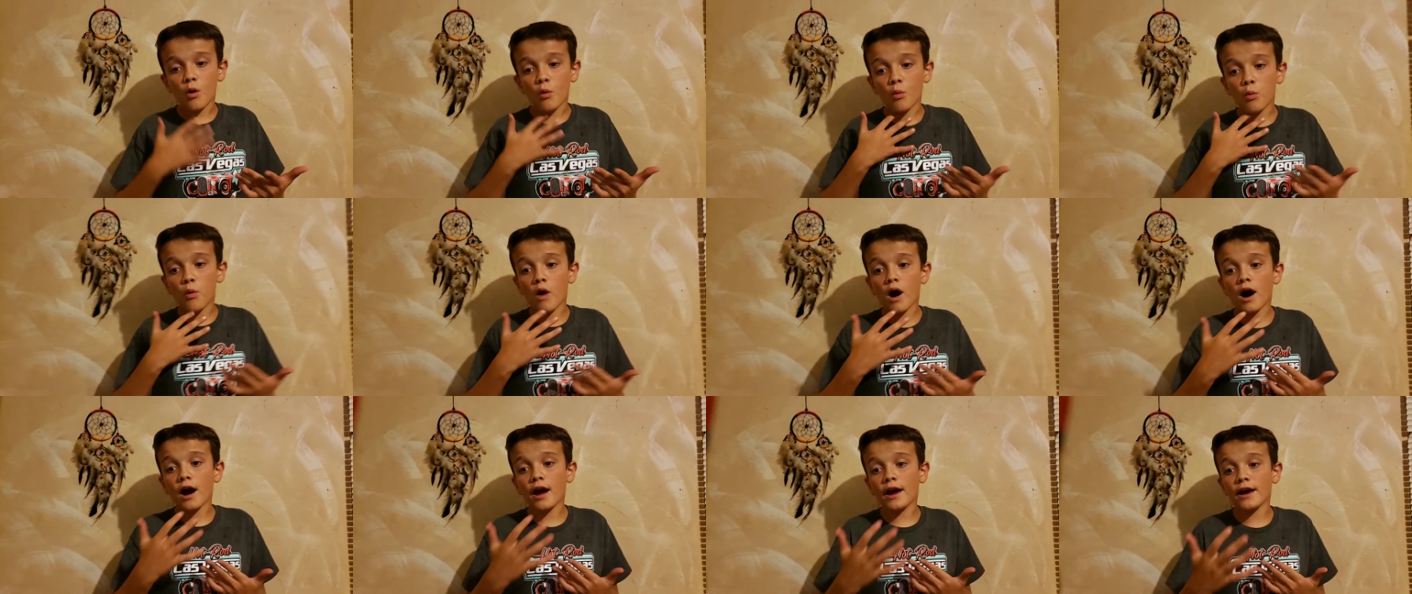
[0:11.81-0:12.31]

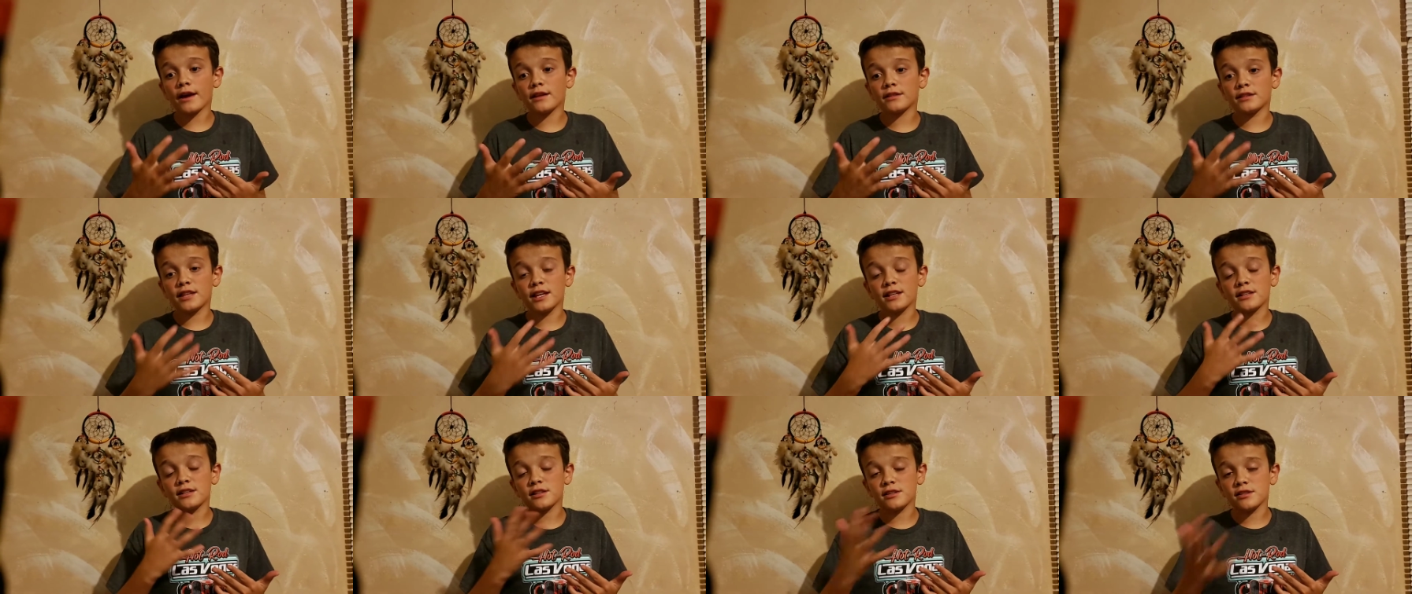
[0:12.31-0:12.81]
why
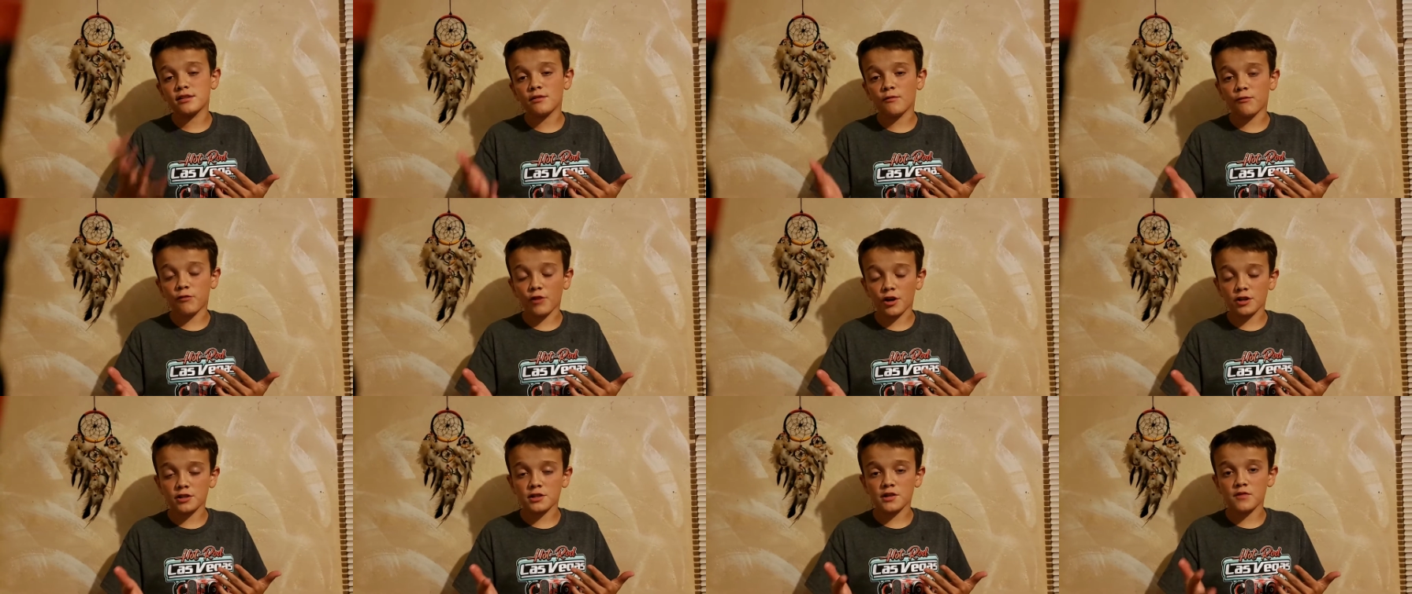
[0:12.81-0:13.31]
this is the,
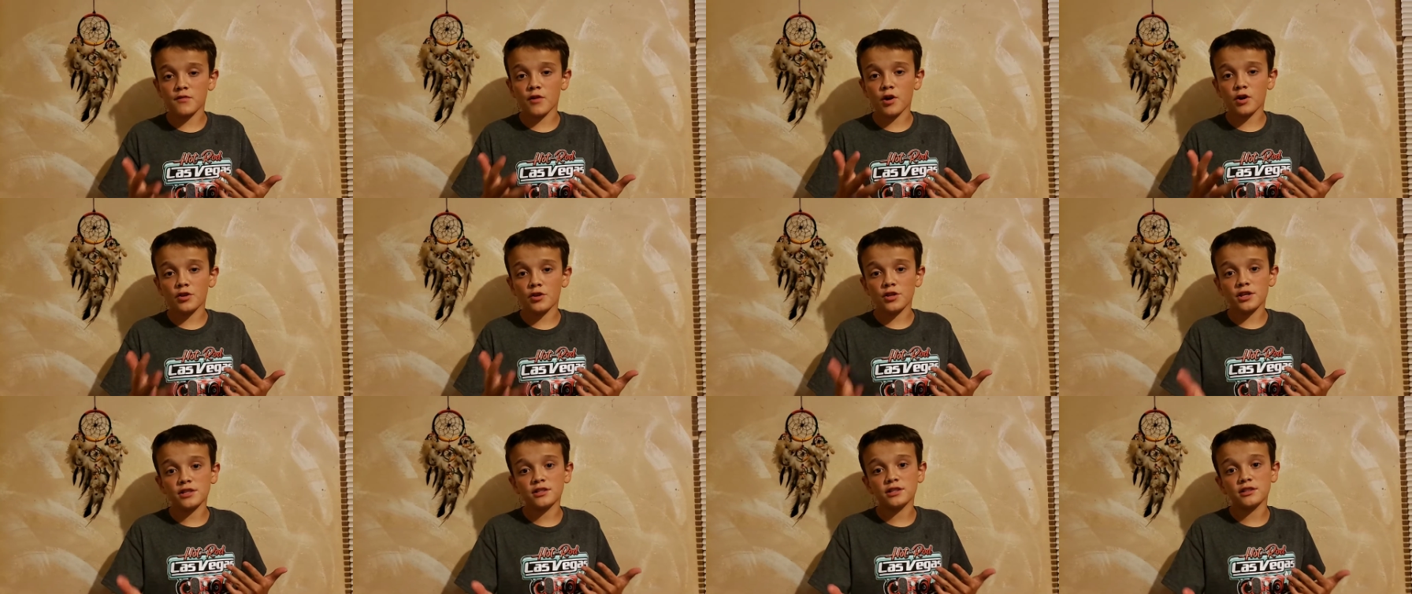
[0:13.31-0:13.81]
first of all,
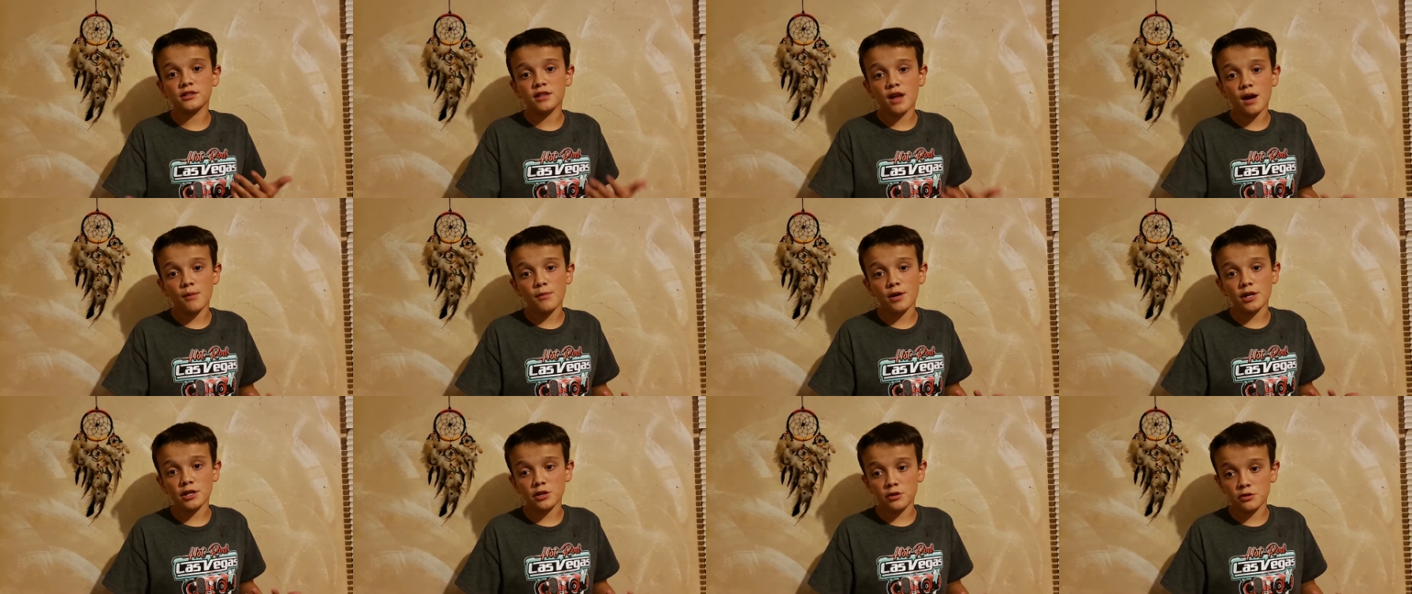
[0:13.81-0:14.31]
this is not
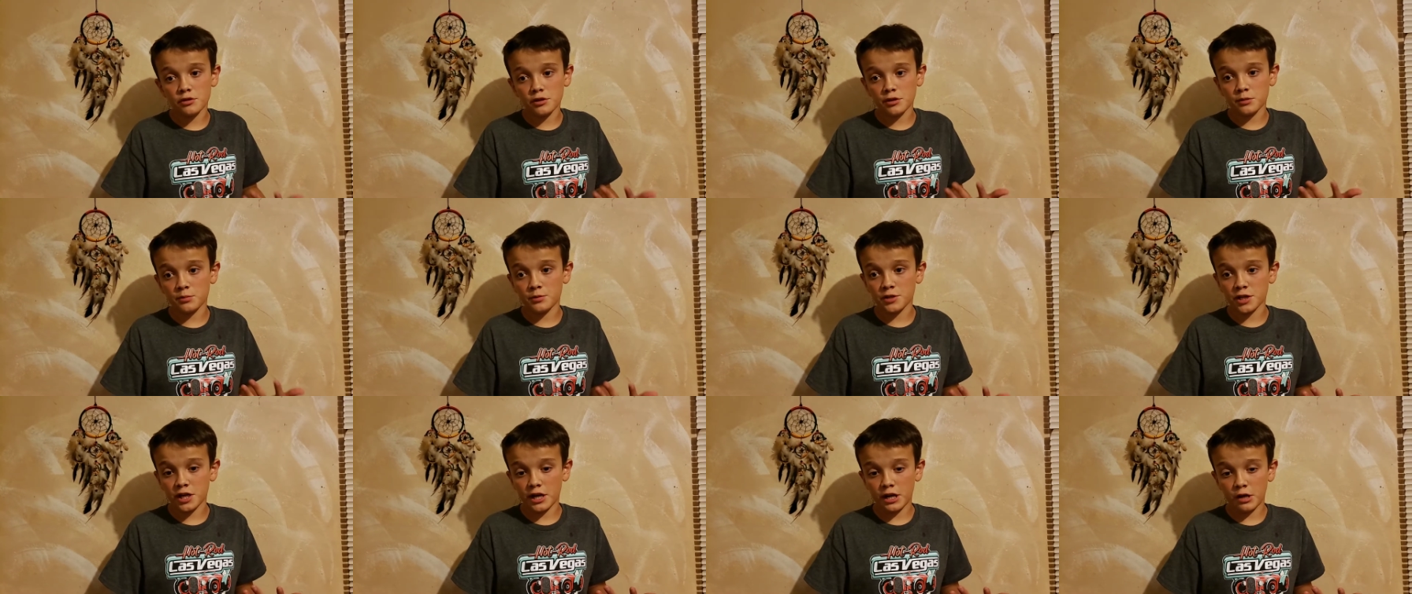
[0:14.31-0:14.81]
my
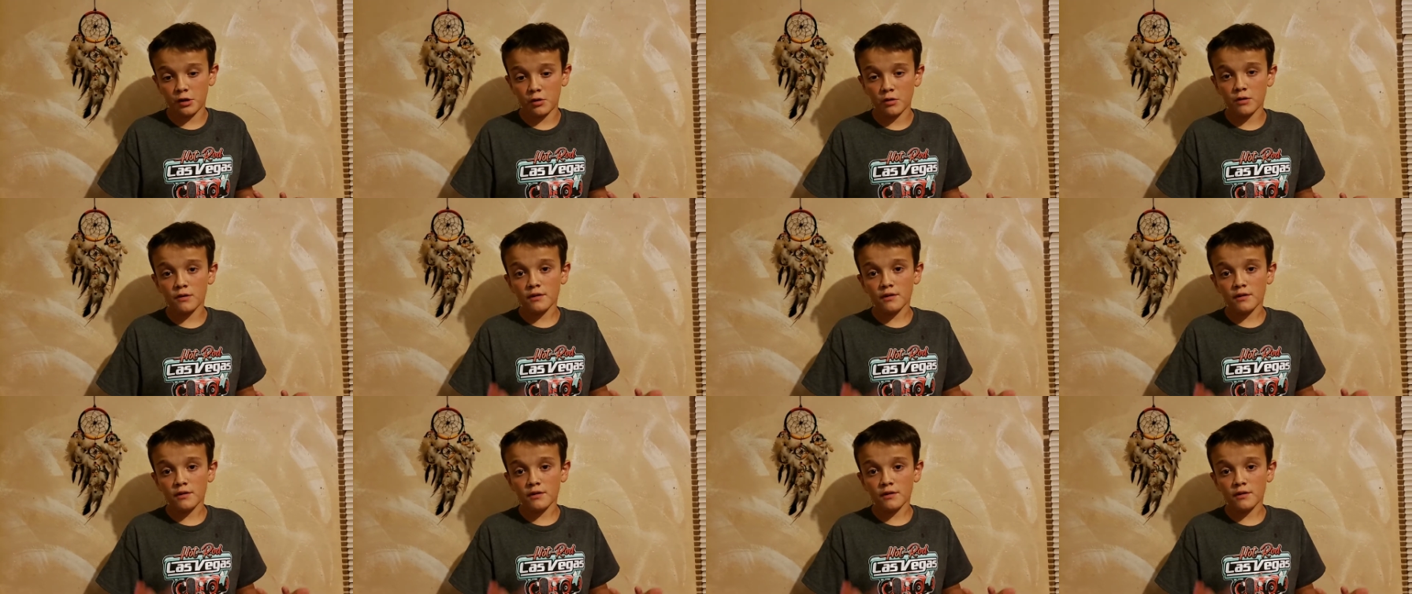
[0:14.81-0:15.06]
YouTube channel.